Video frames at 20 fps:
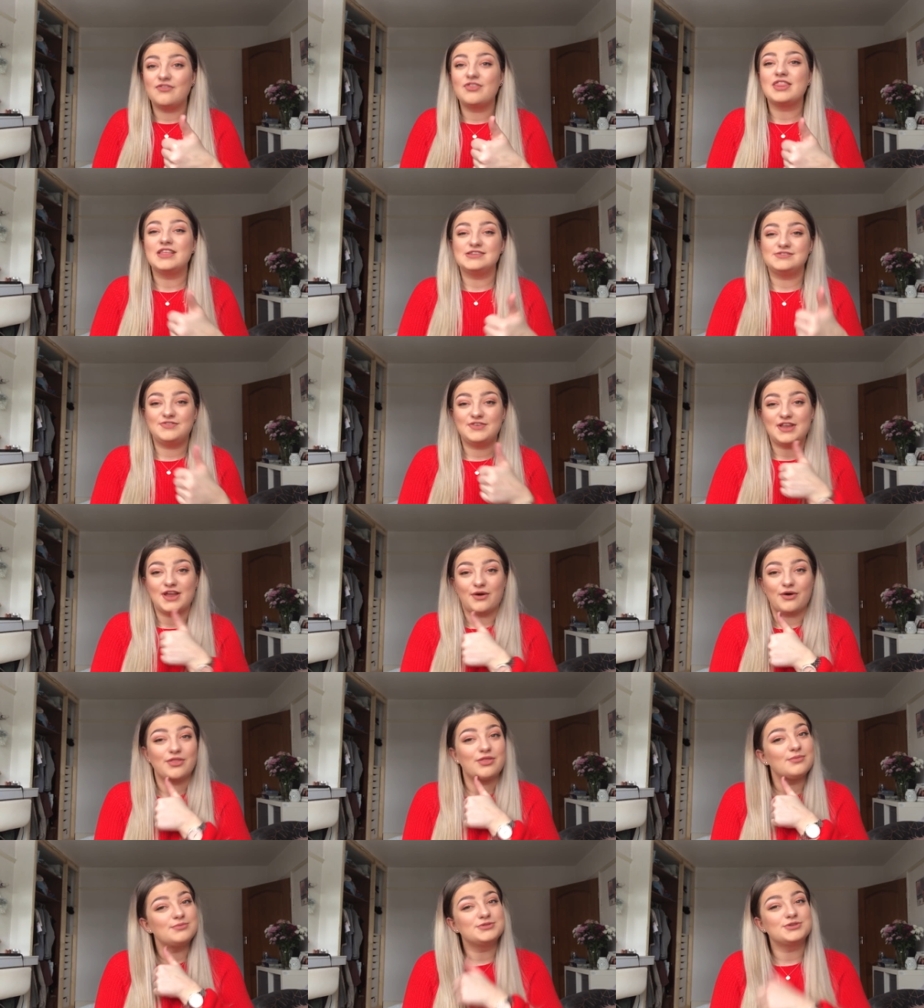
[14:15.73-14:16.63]
this video a
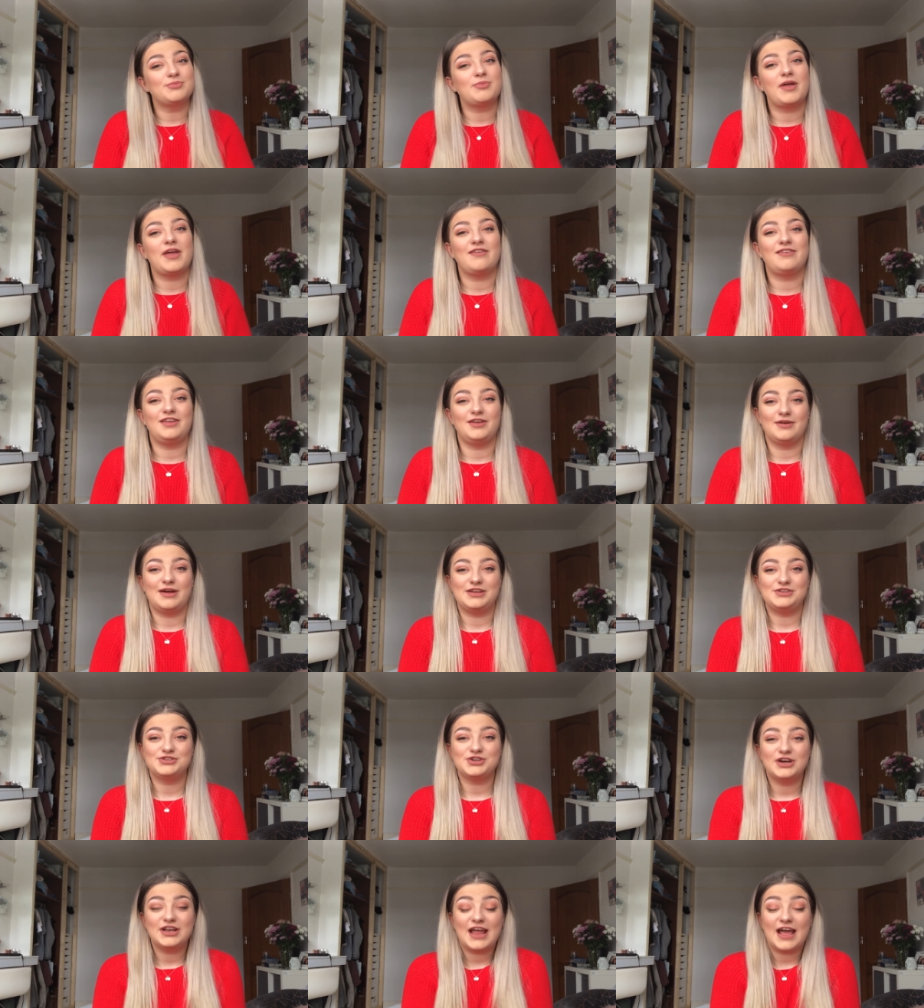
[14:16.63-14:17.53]
thumbs up if you
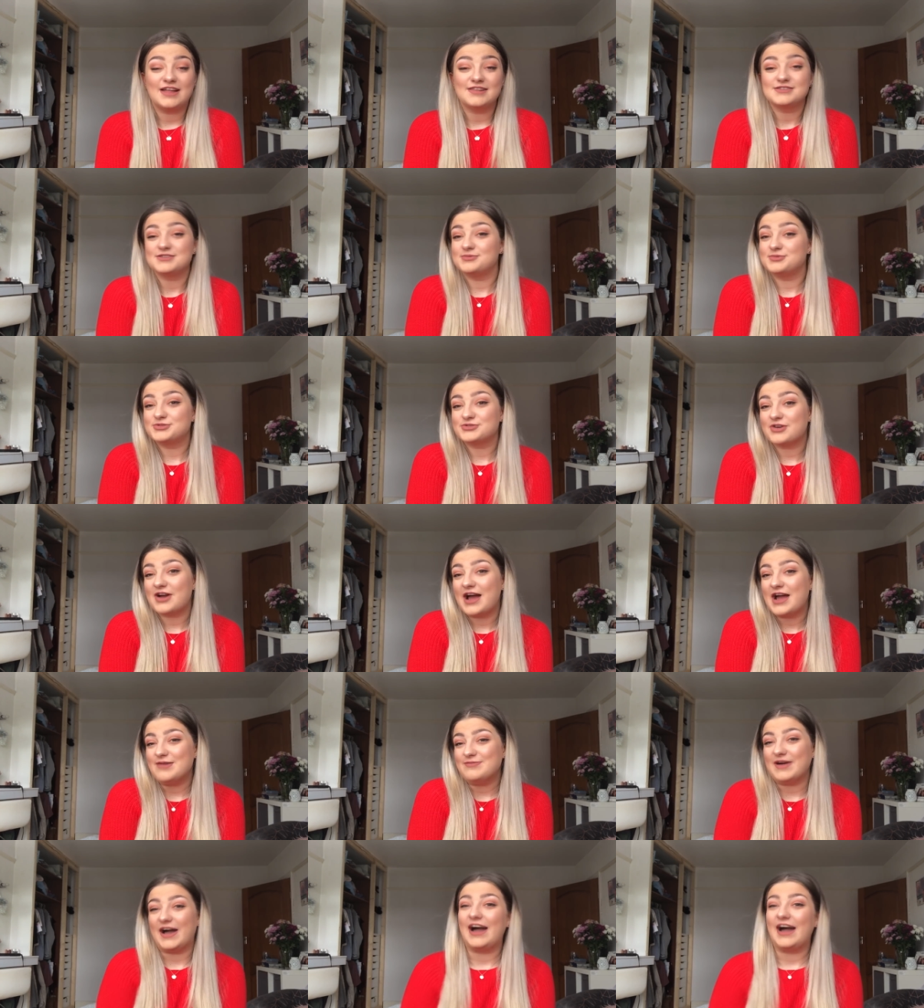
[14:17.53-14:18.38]
enjoyed it, and subscribe,